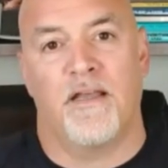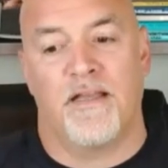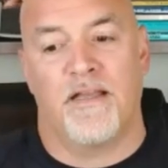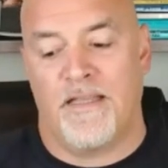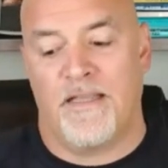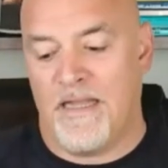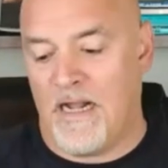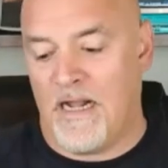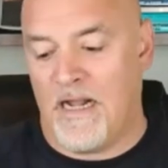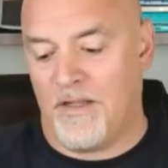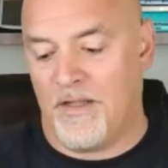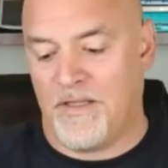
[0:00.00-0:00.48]

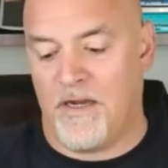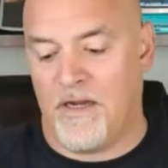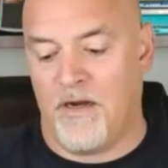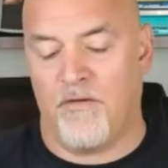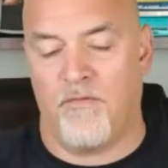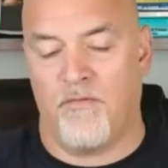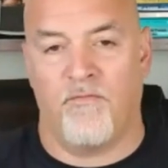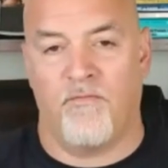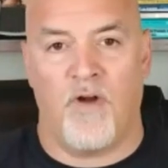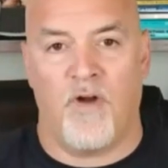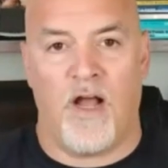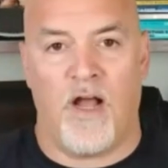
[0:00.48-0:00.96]
Get out
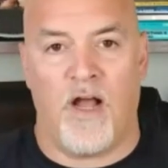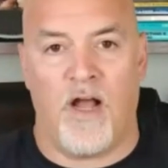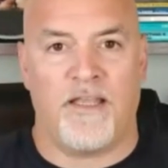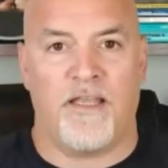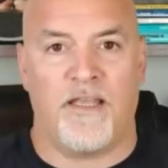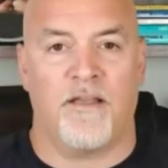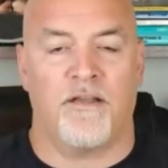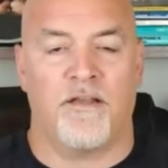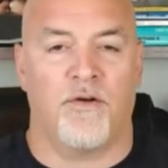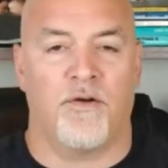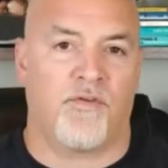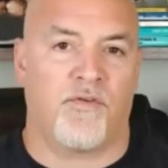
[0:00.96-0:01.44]
there, rock
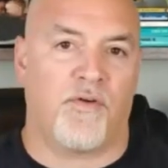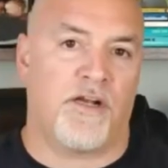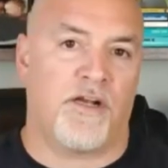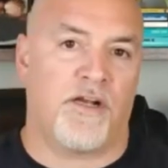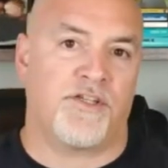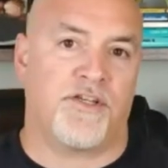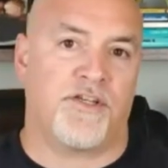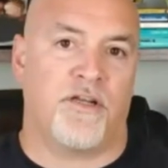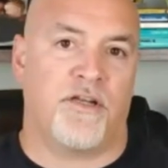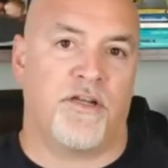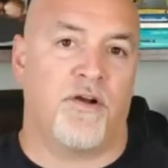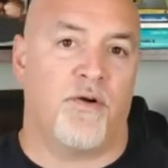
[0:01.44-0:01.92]
it, go
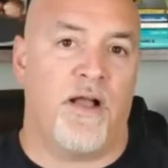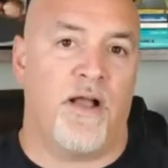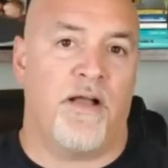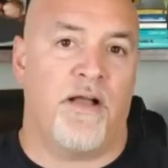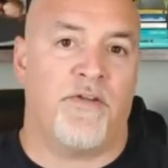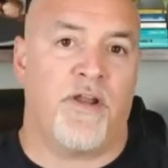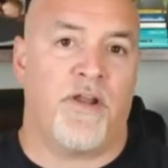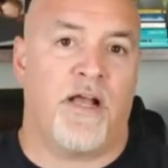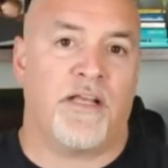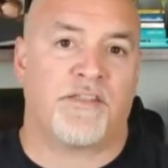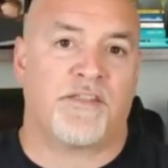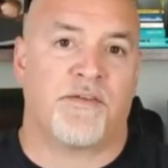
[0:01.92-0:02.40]
crush it, go
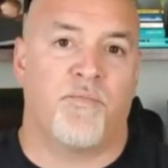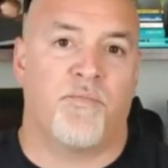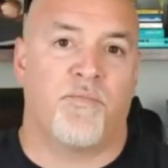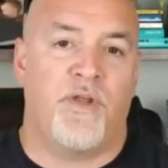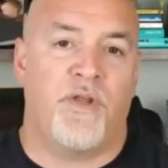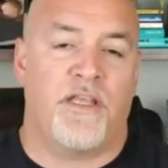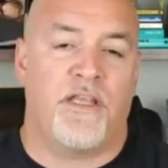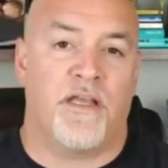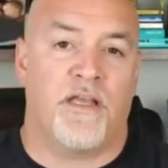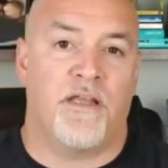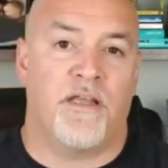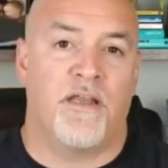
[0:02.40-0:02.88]
have an awesome
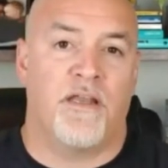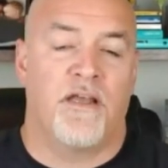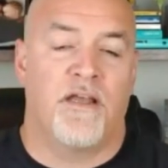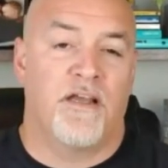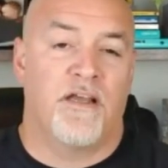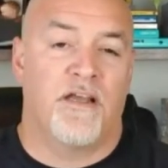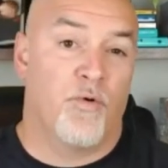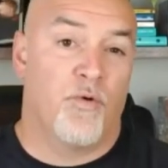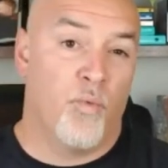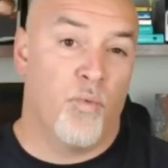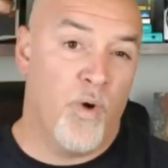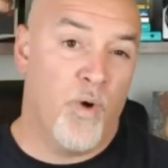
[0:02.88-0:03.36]
weekend.
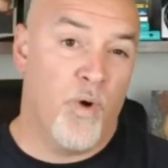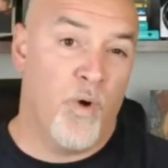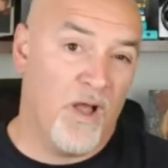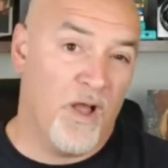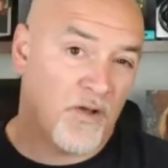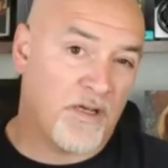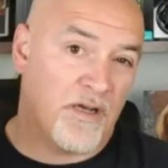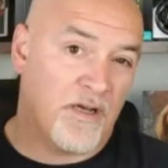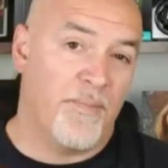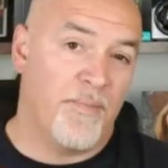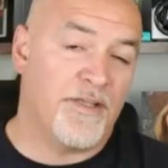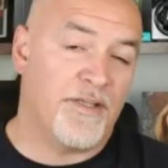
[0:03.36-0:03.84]

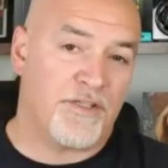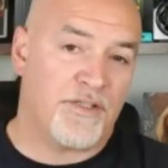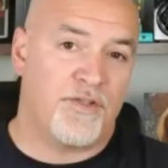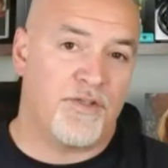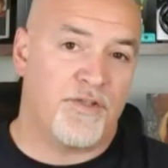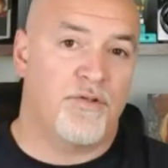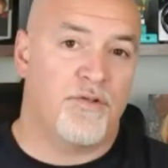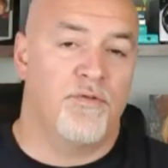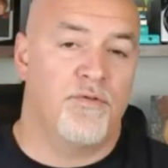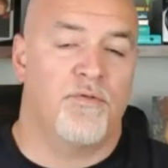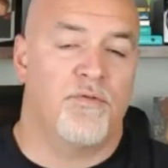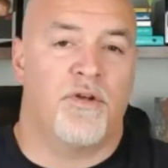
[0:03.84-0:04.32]
Welcome
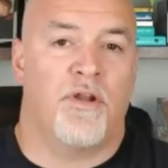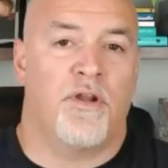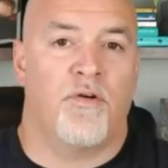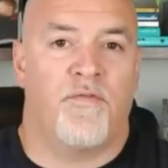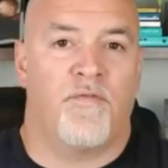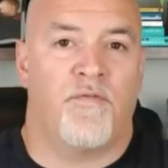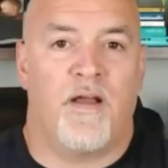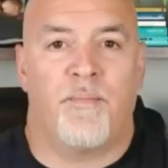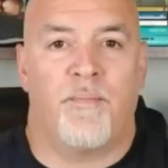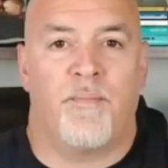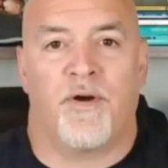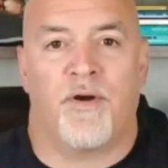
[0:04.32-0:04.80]
to
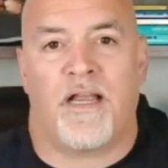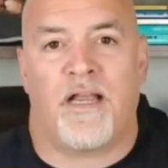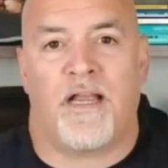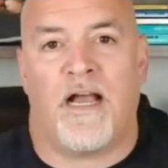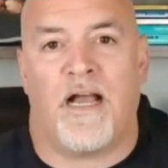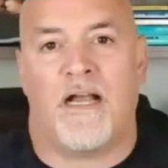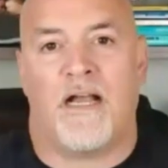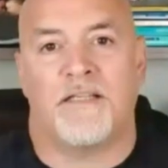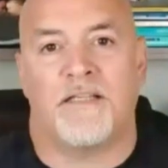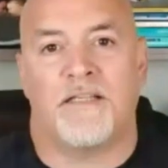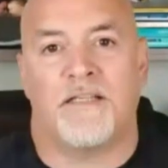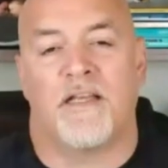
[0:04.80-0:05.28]
November,
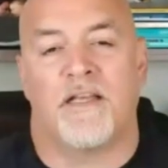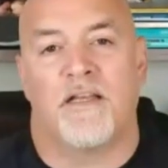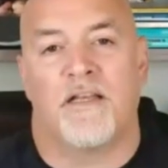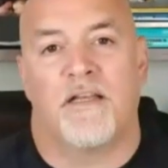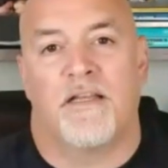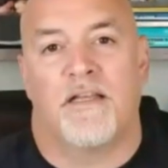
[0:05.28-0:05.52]
guys.